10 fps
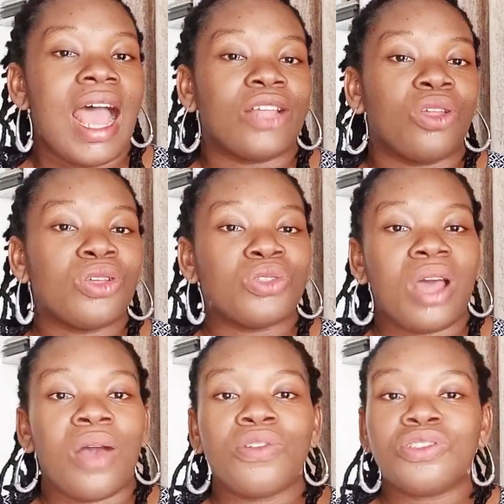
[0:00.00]
And also
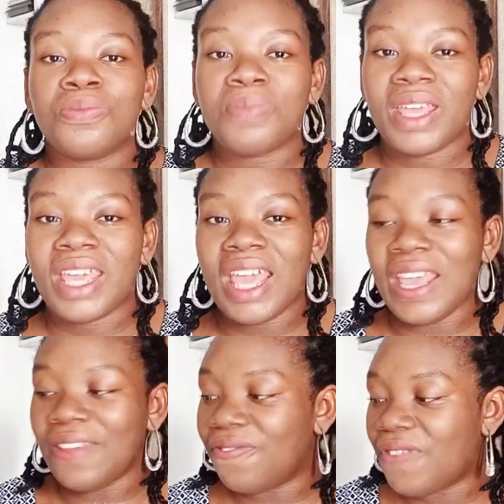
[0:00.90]
I want to make
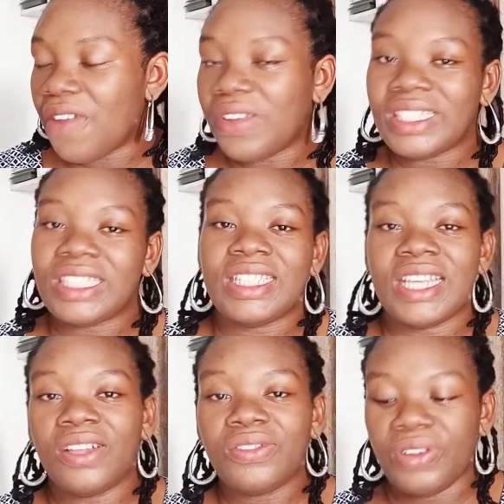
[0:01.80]
a very
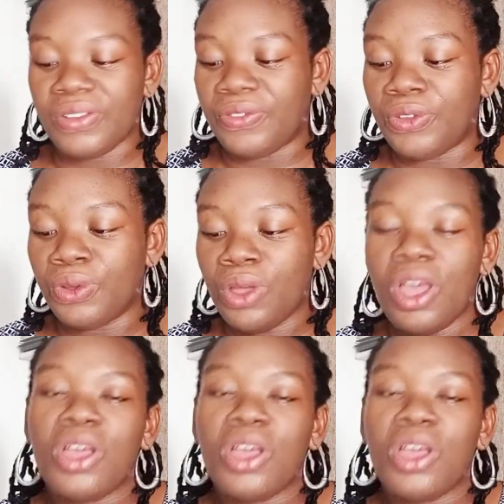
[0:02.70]
detailed review